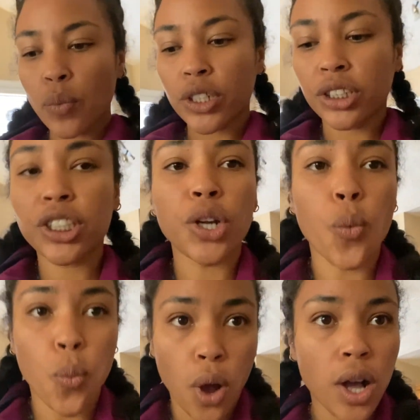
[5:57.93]
we're just gonna
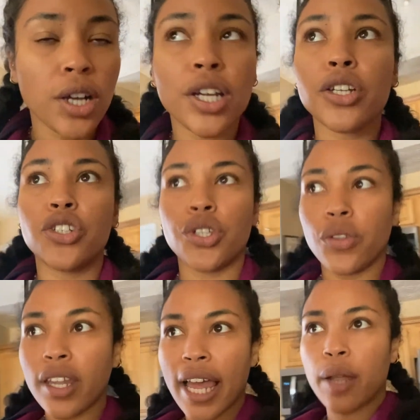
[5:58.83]
walk to
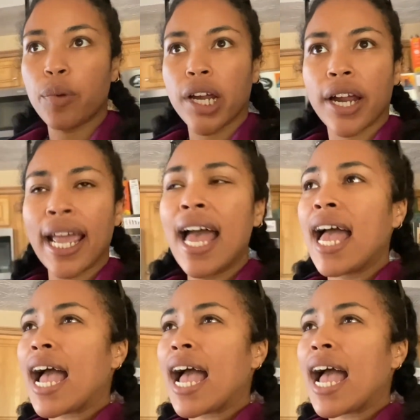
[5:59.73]
the library.